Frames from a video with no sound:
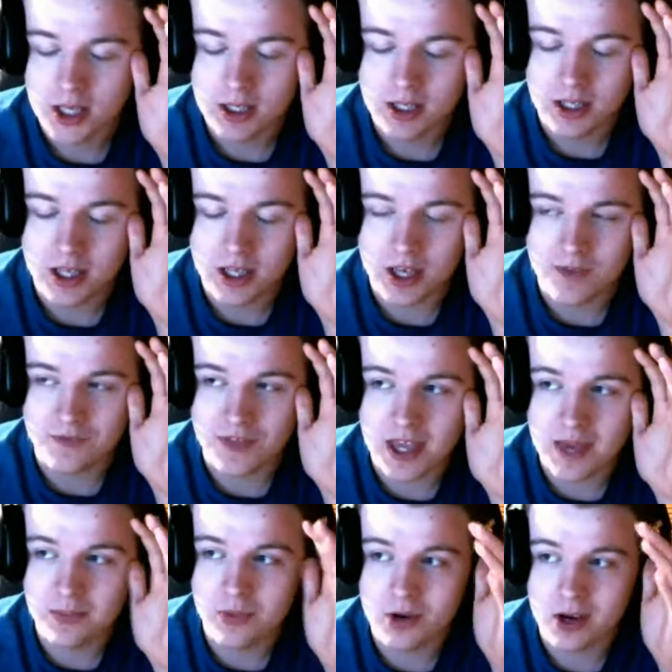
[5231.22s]
If
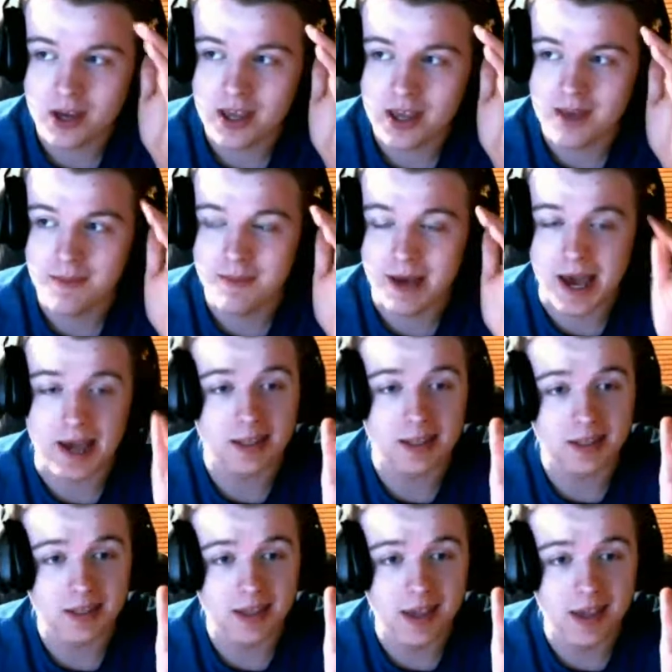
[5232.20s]
they brought him back
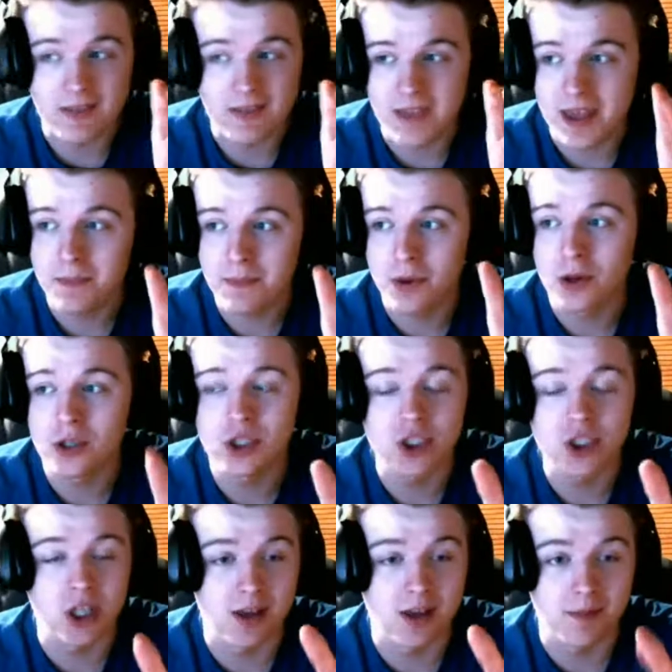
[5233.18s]
and they
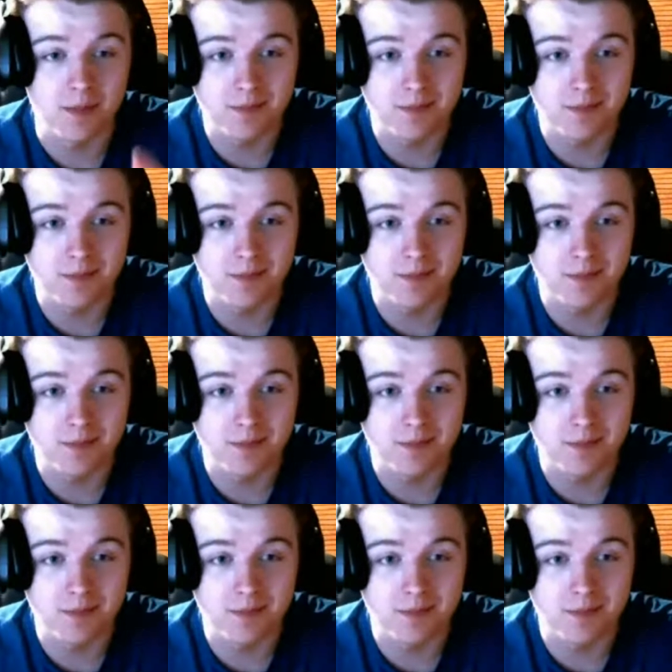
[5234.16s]
pushed him,